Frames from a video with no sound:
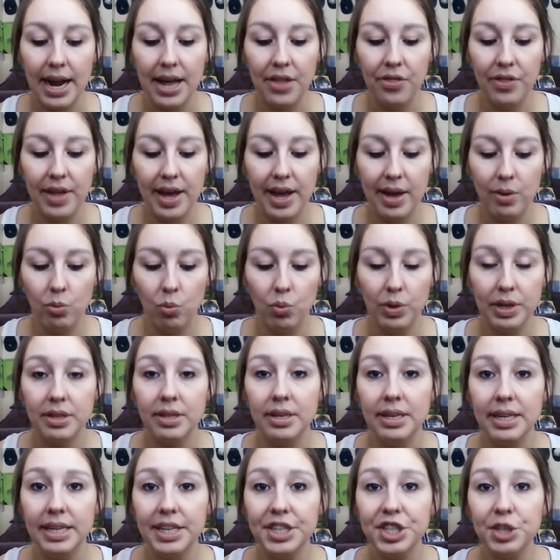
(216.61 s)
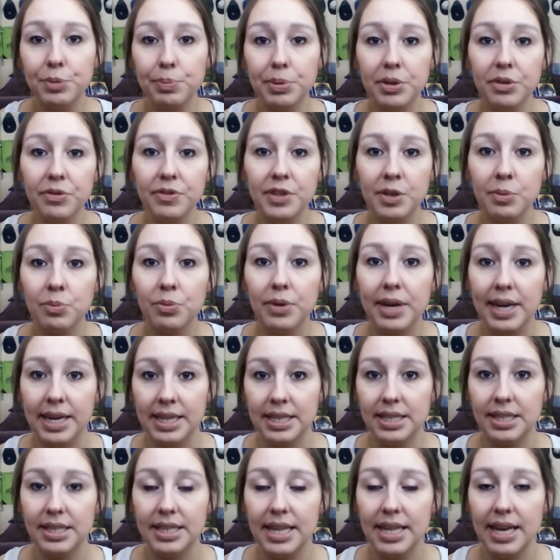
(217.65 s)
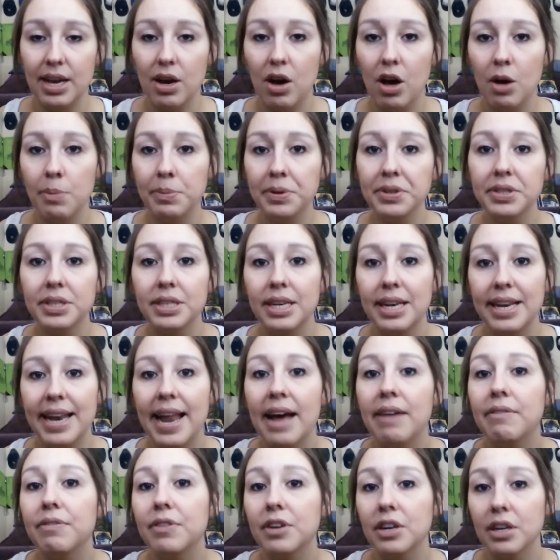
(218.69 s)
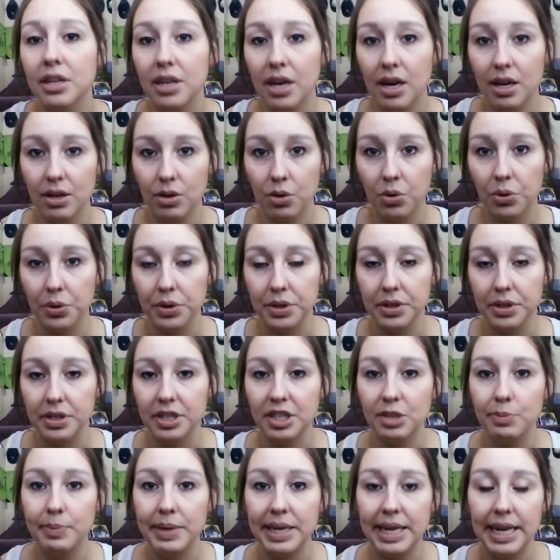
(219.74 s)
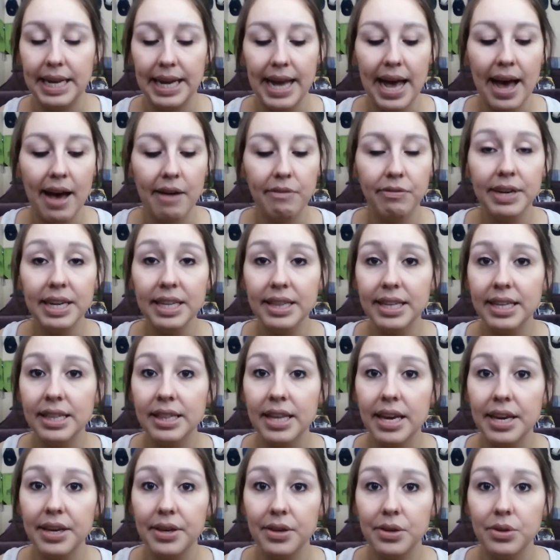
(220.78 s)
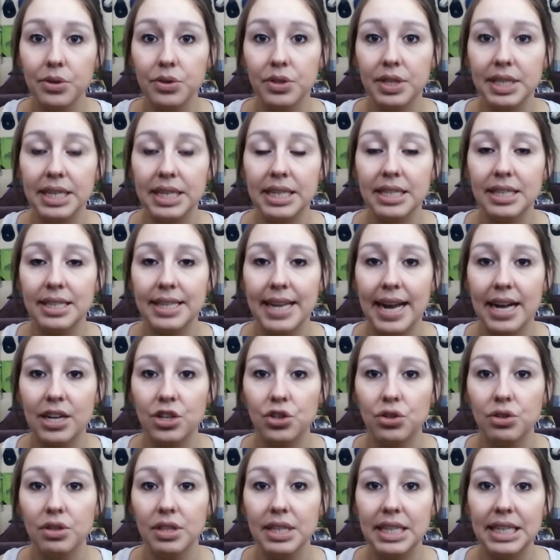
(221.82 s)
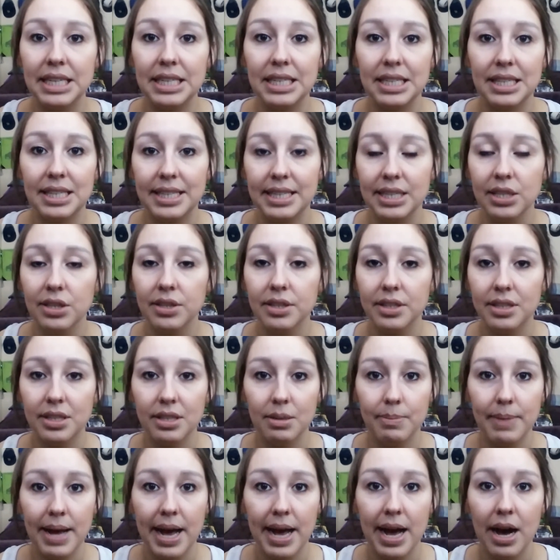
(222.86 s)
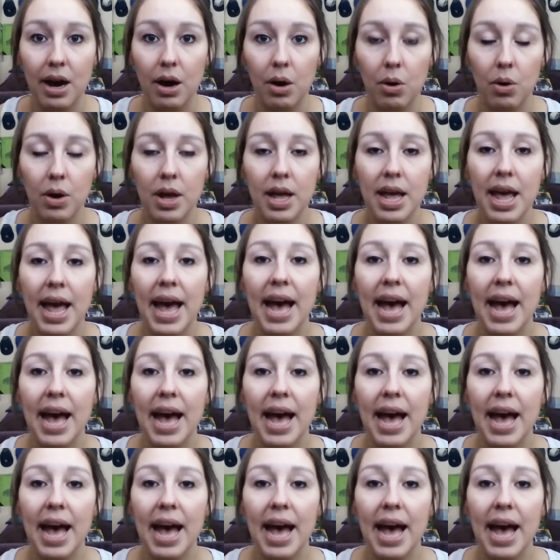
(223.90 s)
And then with niche perfume brands, they almost never cut corners, meaning everything they use is naturally distilled somehow.